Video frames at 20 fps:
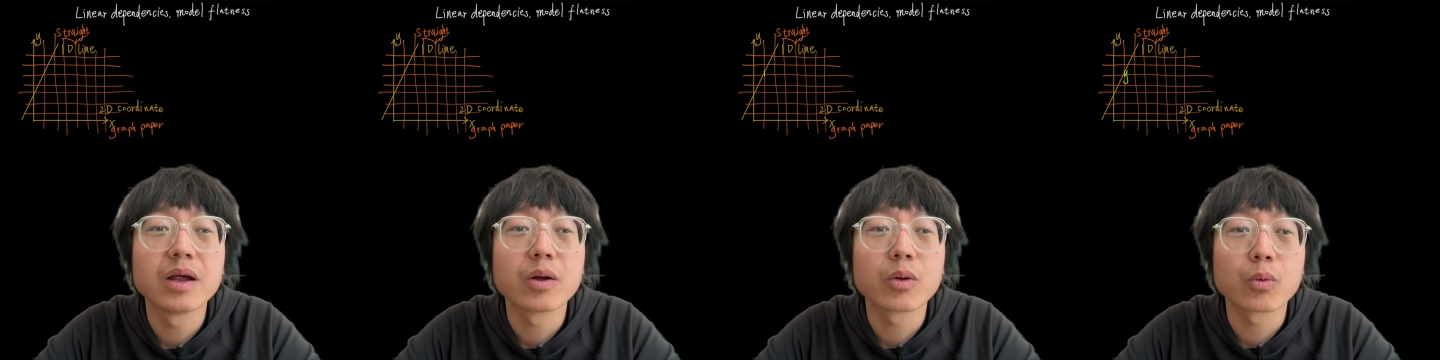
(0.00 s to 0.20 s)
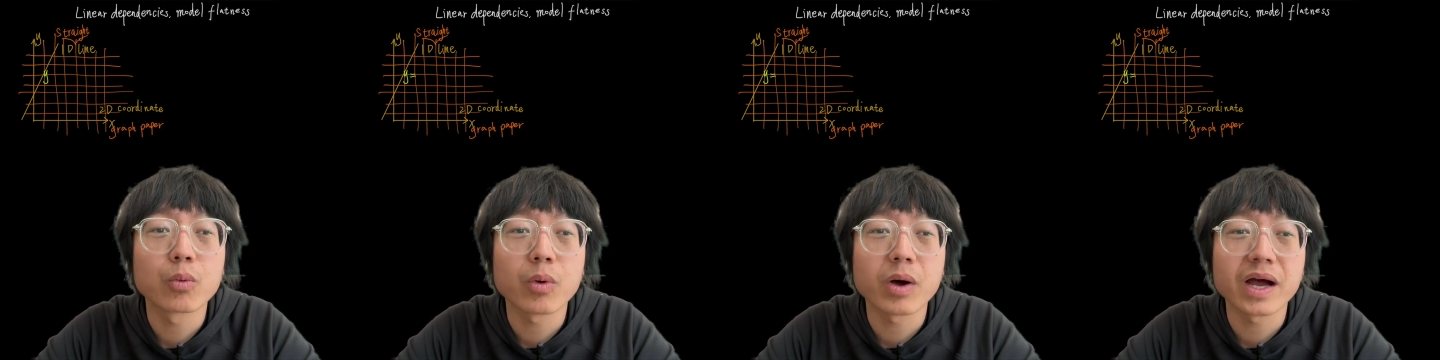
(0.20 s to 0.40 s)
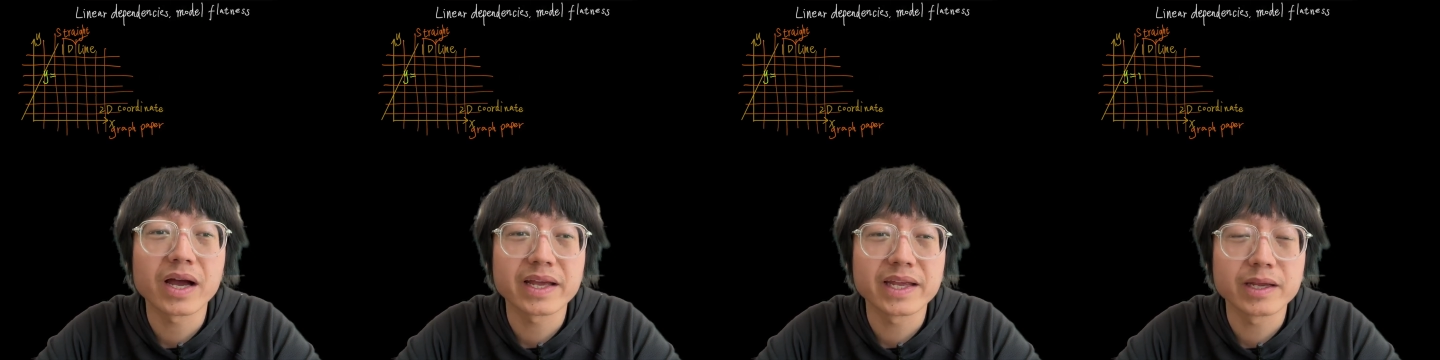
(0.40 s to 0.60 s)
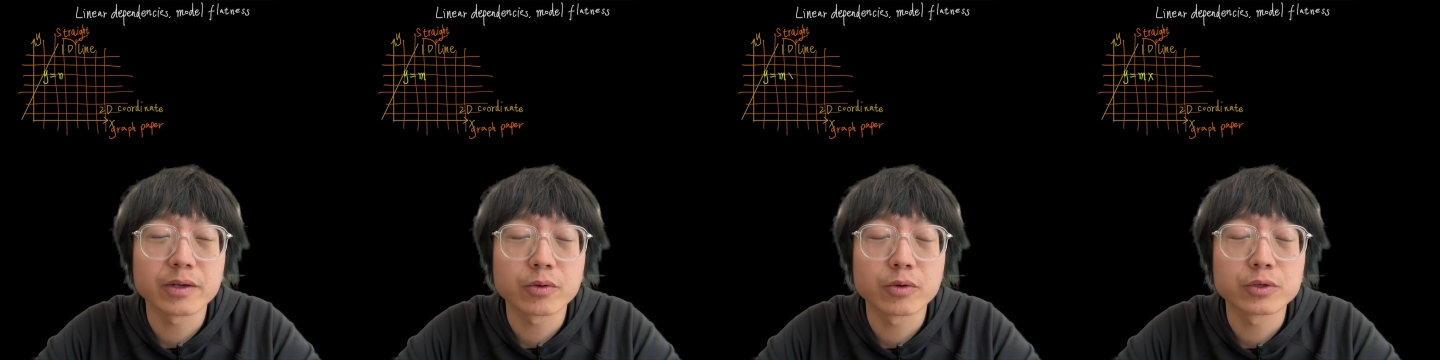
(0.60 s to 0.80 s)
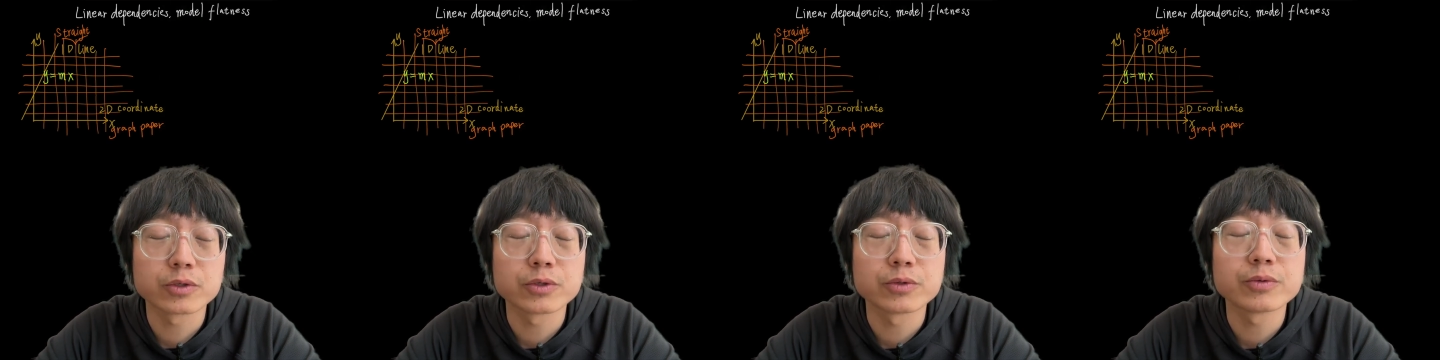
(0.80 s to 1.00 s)
y
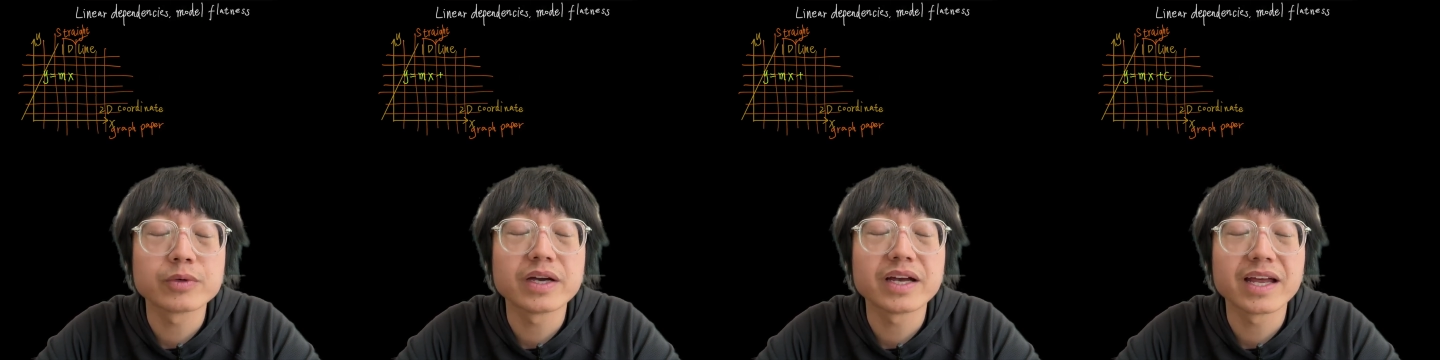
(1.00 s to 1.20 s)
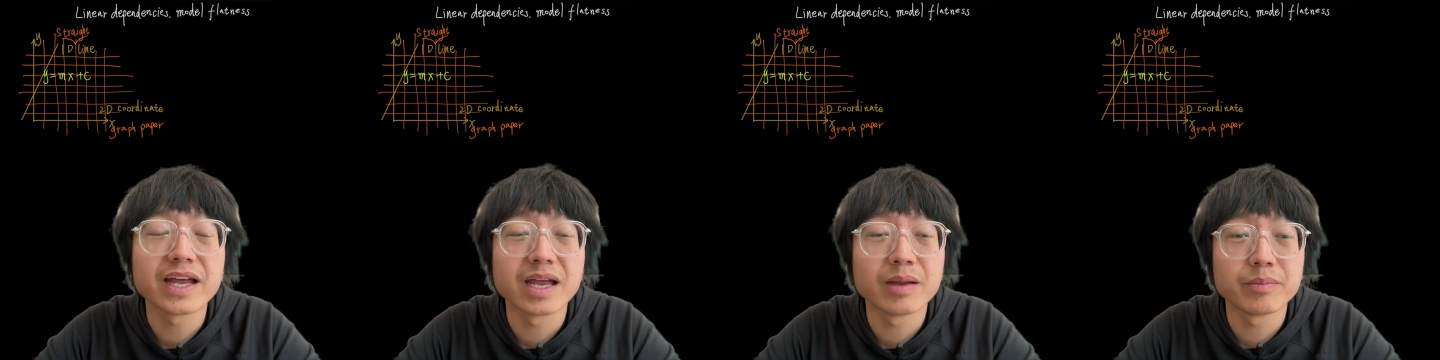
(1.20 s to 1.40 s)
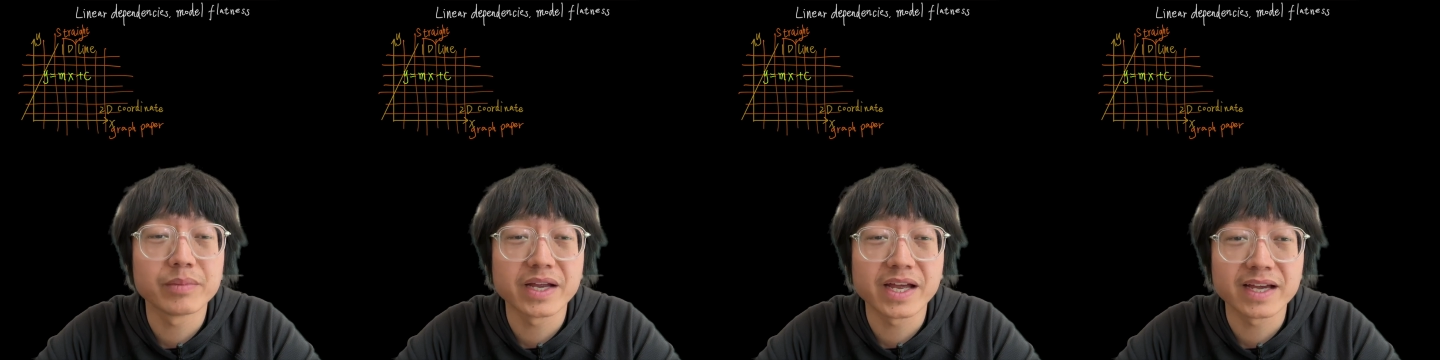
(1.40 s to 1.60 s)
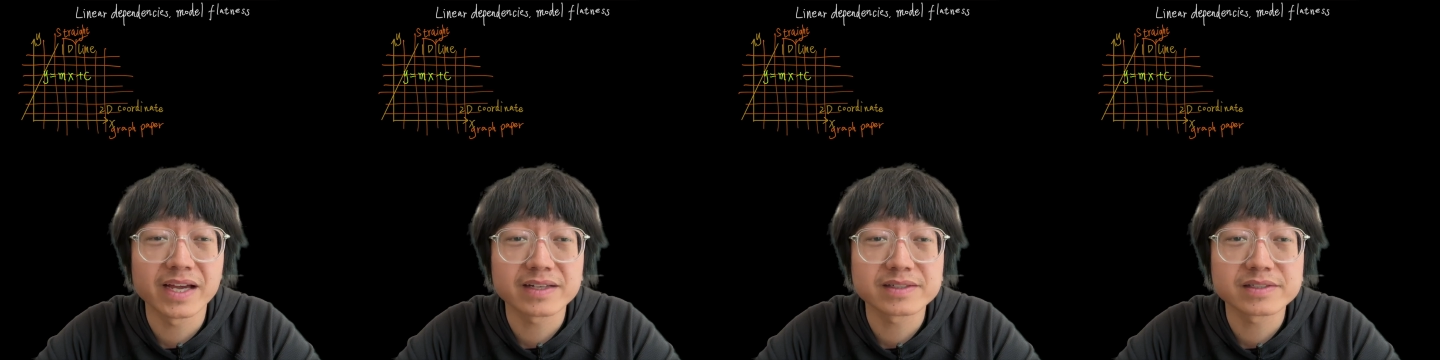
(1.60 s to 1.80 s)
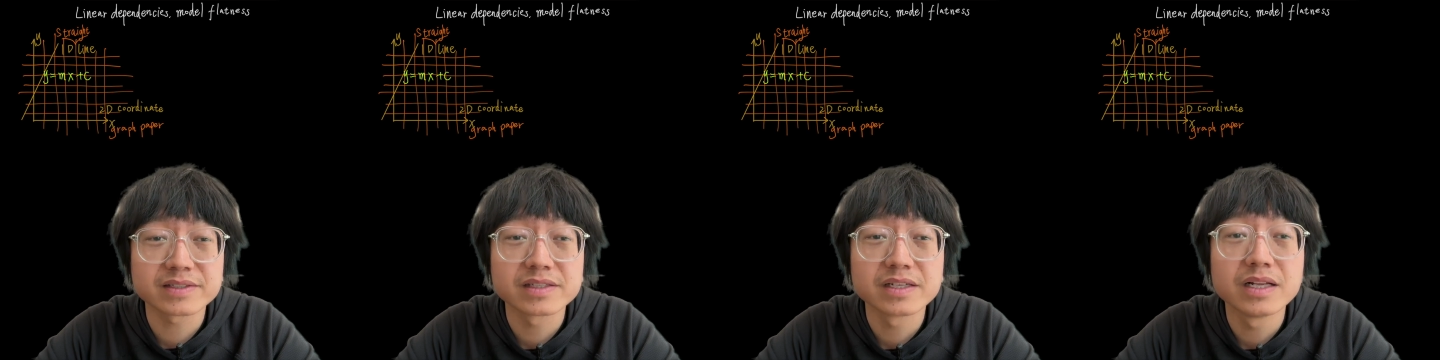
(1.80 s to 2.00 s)
equal to
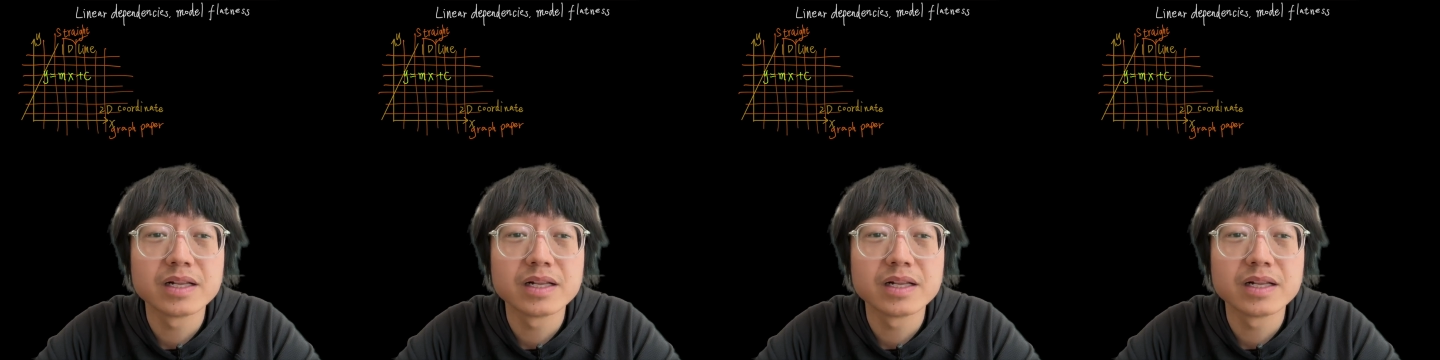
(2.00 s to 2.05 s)
mx